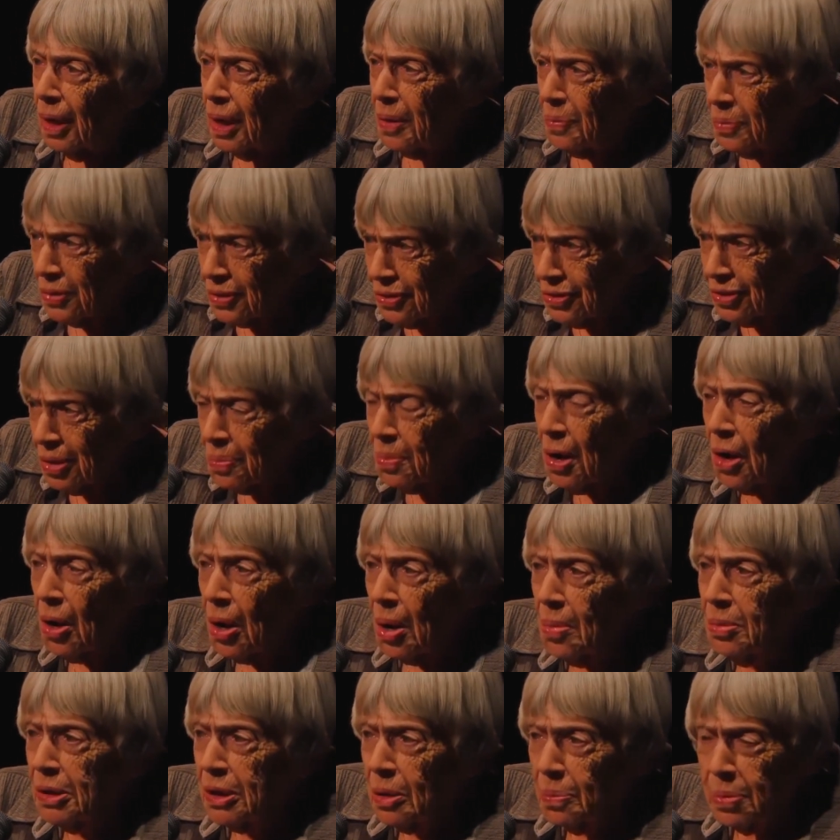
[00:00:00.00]
I'm
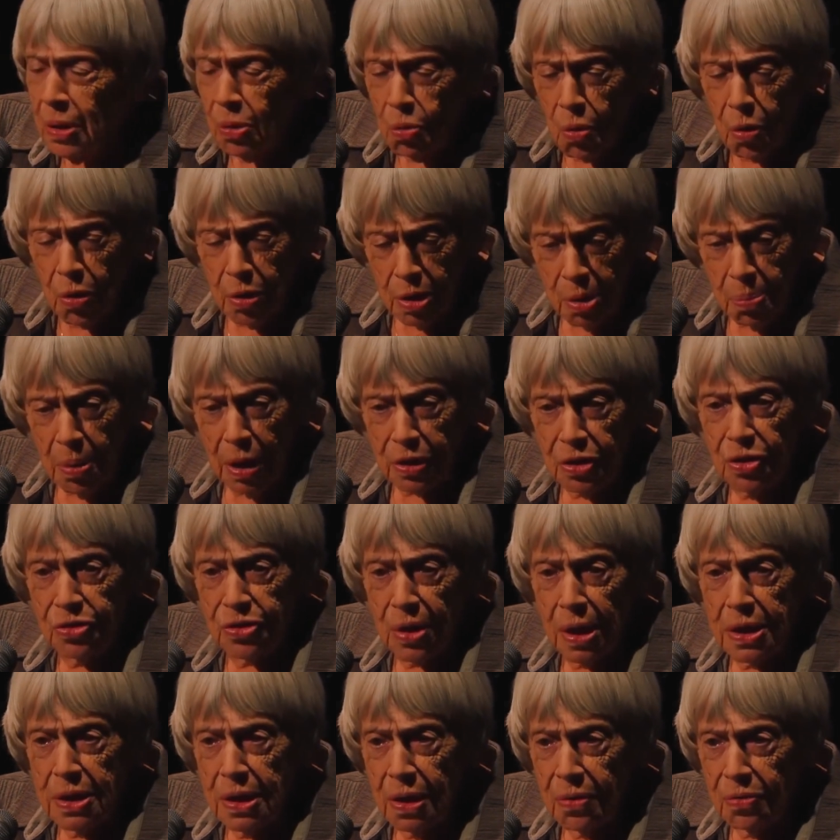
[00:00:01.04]
a little bit worried about
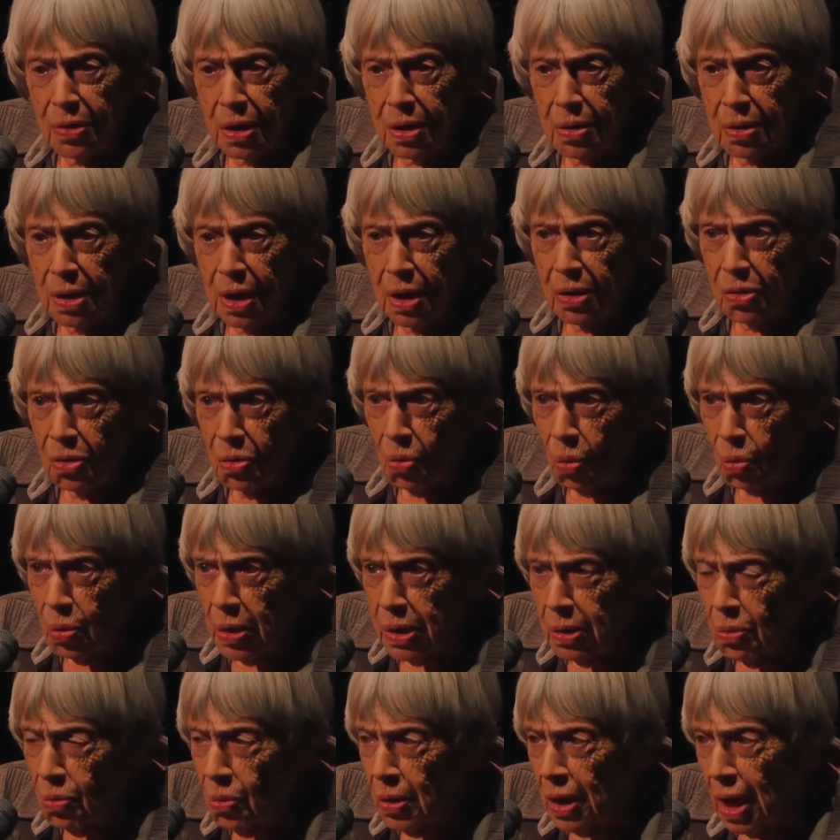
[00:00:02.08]
this idea that, you know,
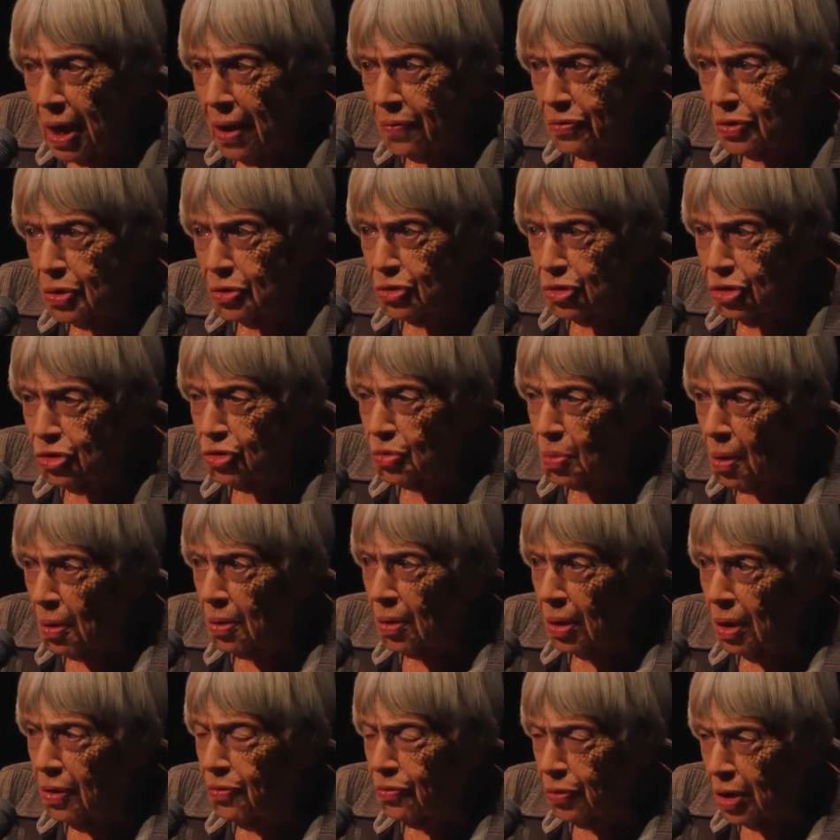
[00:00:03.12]
we have to just,
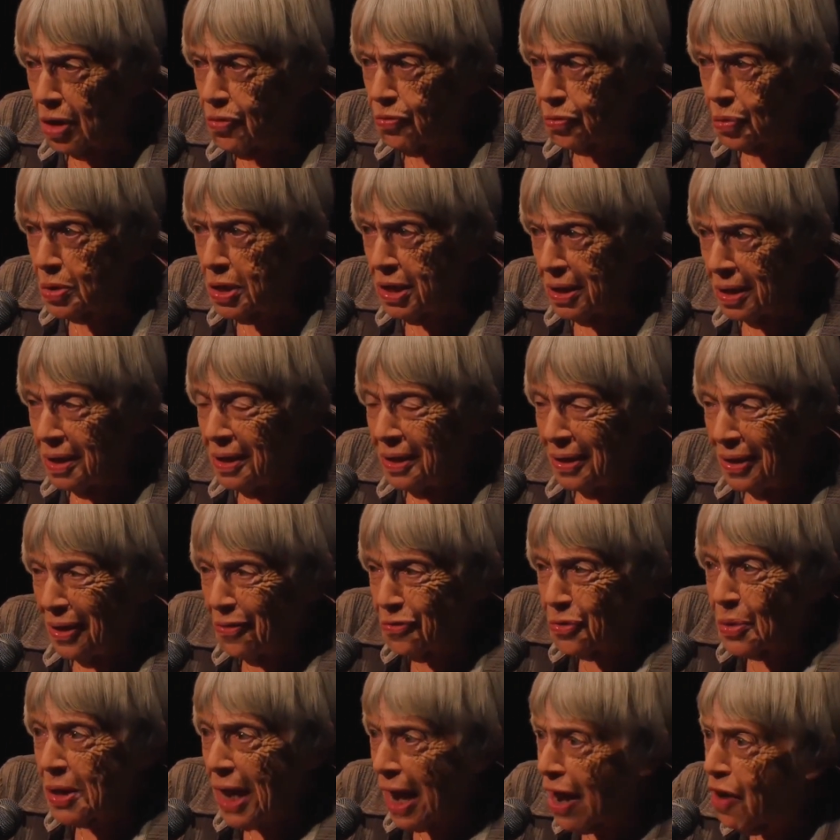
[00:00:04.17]
if
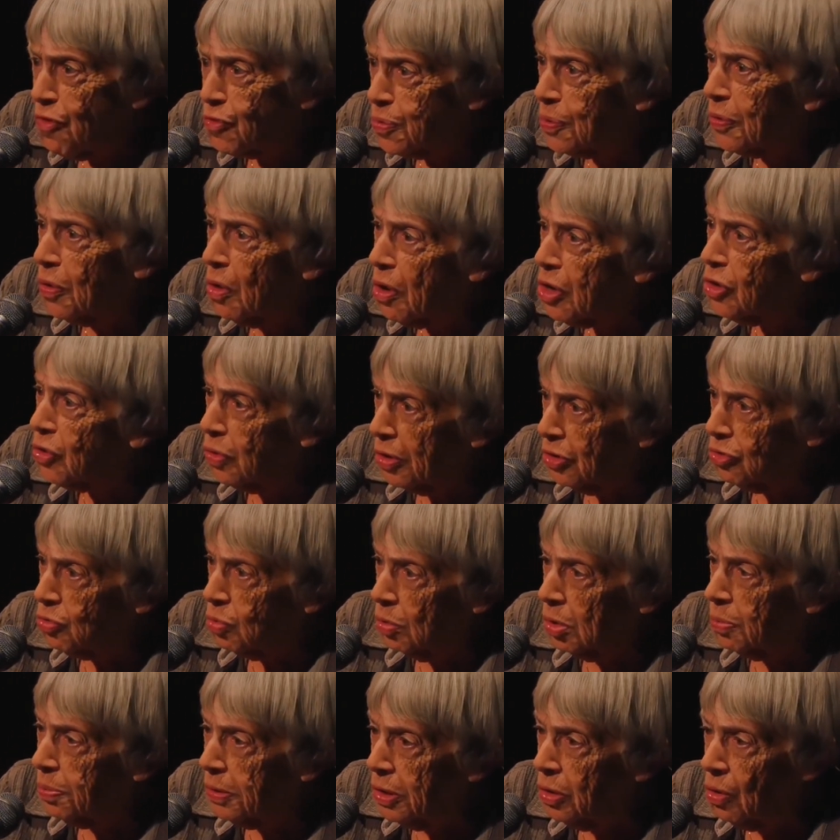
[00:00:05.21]
we have
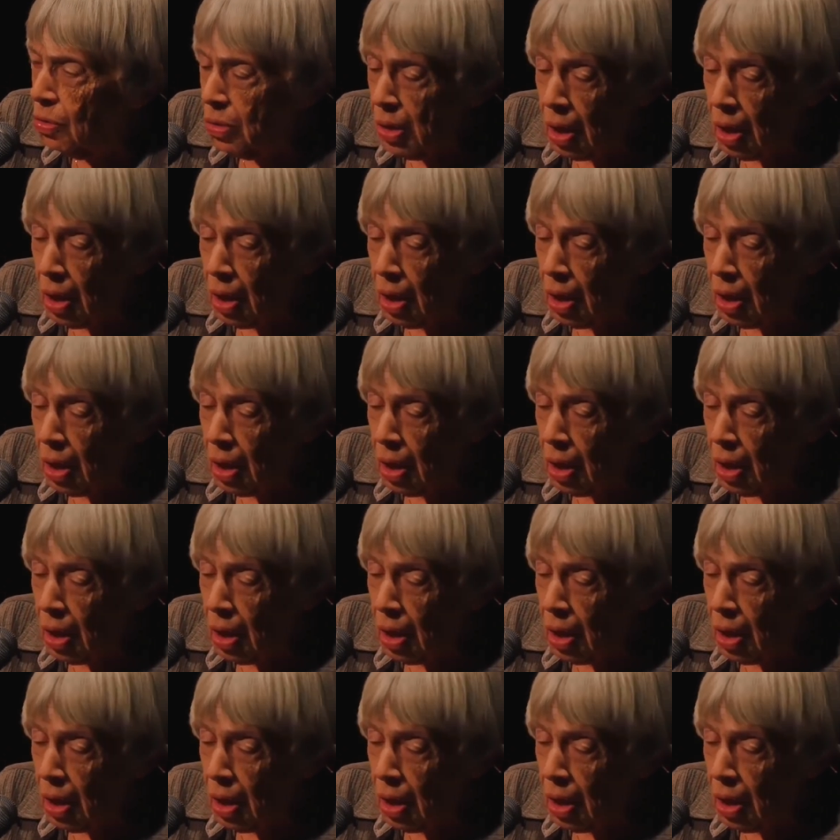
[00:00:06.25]
progress, we'll be